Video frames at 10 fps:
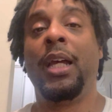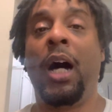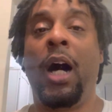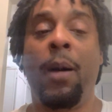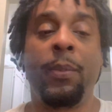
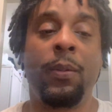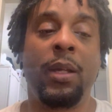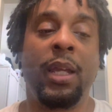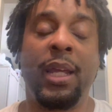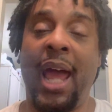um,
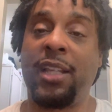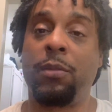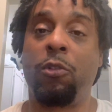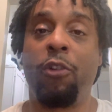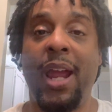you got
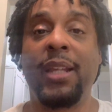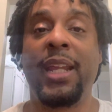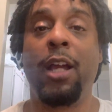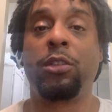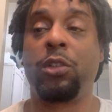some great
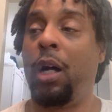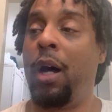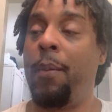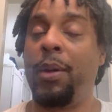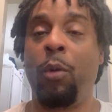deals
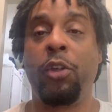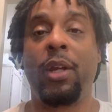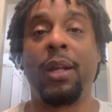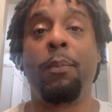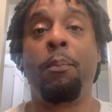um, where you
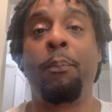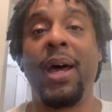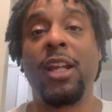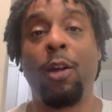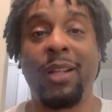can
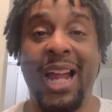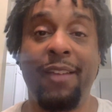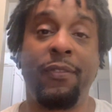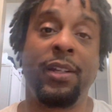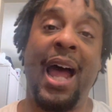better your
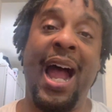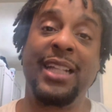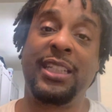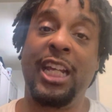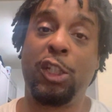life in the
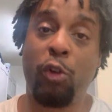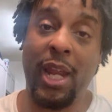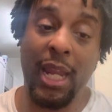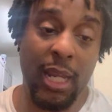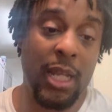IT
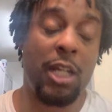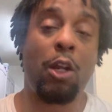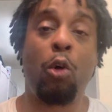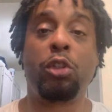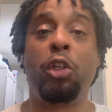trade.
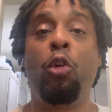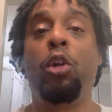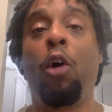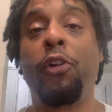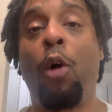Those of you who
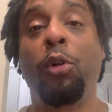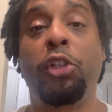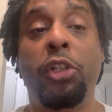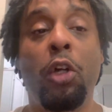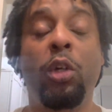don't know what
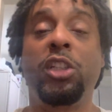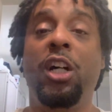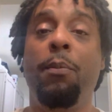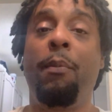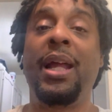you do, it's
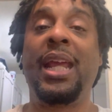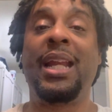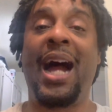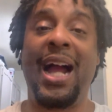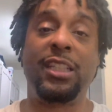good money in
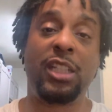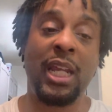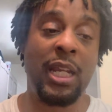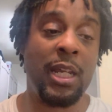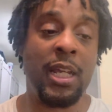IT.
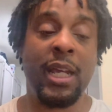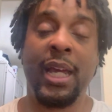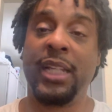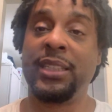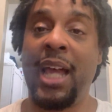
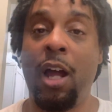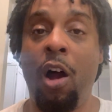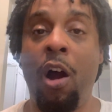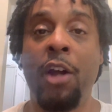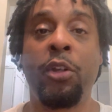It's not
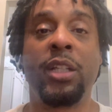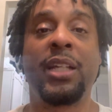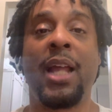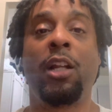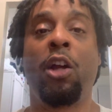hard. You just
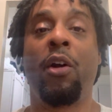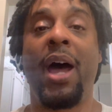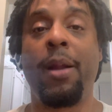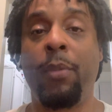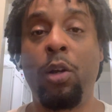got to learn
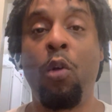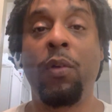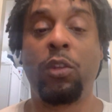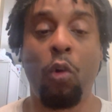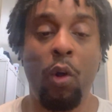how to maneuver
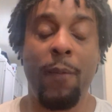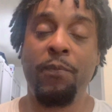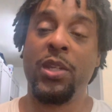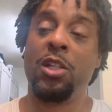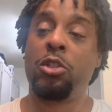through it.
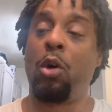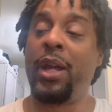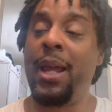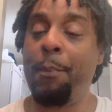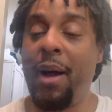So
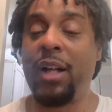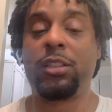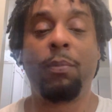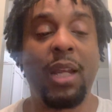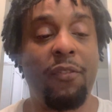
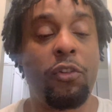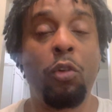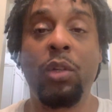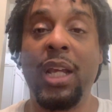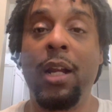inbox me if you
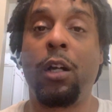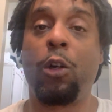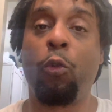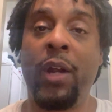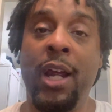need a
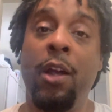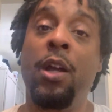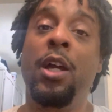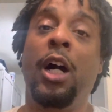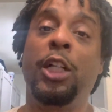career,
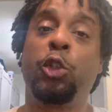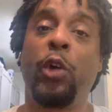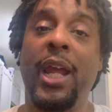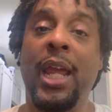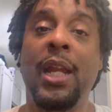a
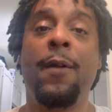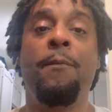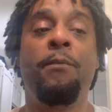trade,